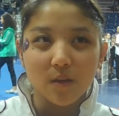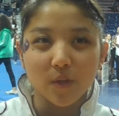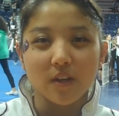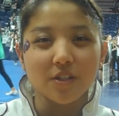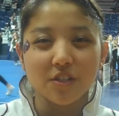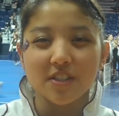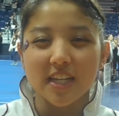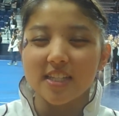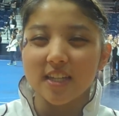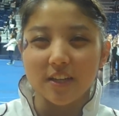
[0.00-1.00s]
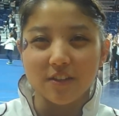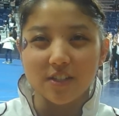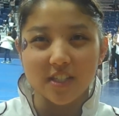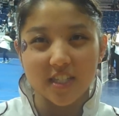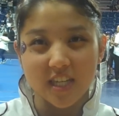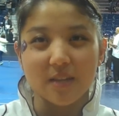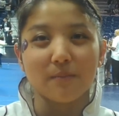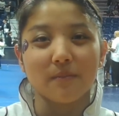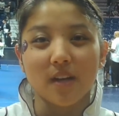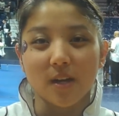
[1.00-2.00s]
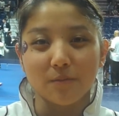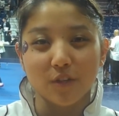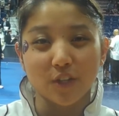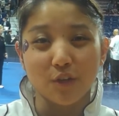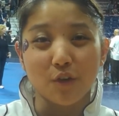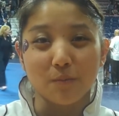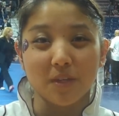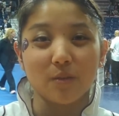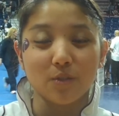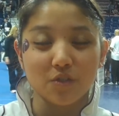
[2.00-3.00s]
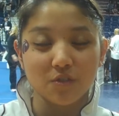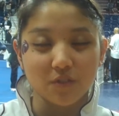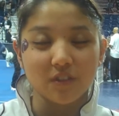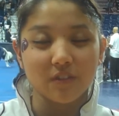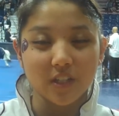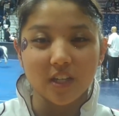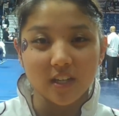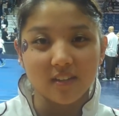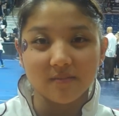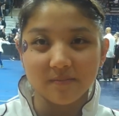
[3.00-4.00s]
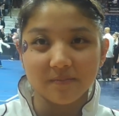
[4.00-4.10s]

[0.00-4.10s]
we also stayed together as a team throughout the whole meet, which was really, really good.